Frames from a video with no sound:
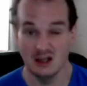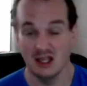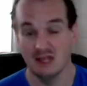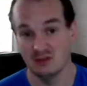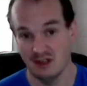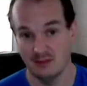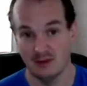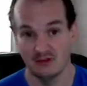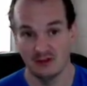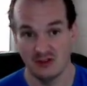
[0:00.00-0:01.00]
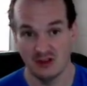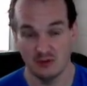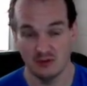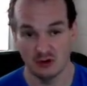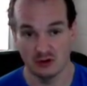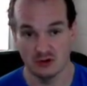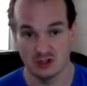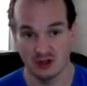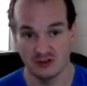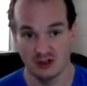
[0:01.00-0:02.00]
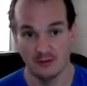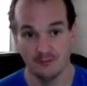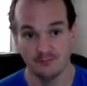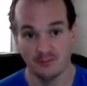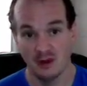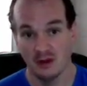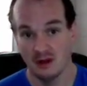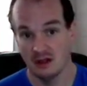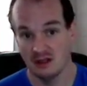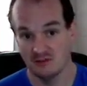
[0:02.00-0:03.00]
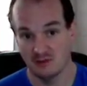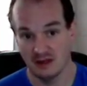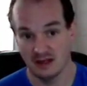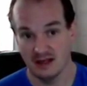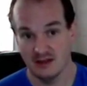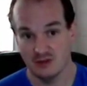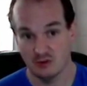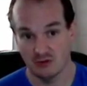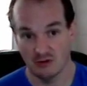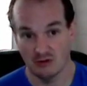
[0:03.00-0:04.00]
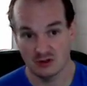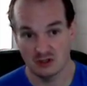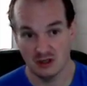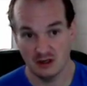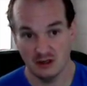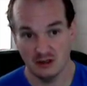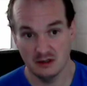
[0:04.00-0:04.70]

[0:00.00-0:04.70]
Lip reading: Even debuffed, I think we've got a good chance here. Leaf Blade lands, we throw a Rock Slide.